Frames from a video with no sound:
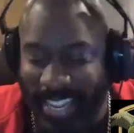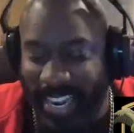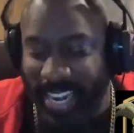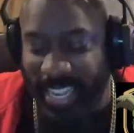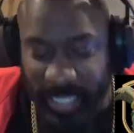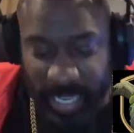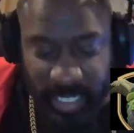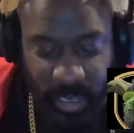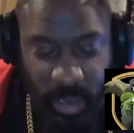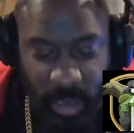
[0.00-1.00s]
Let's
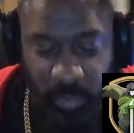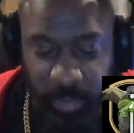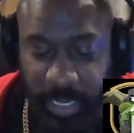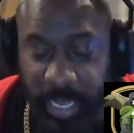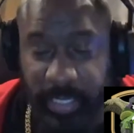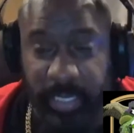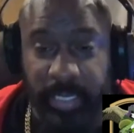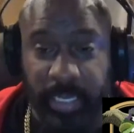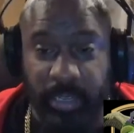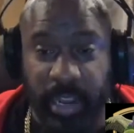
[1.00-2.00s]
start off with the
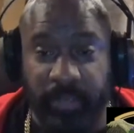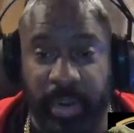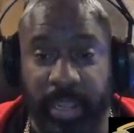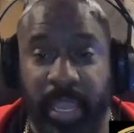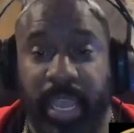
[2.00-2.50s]
SSD drive, right?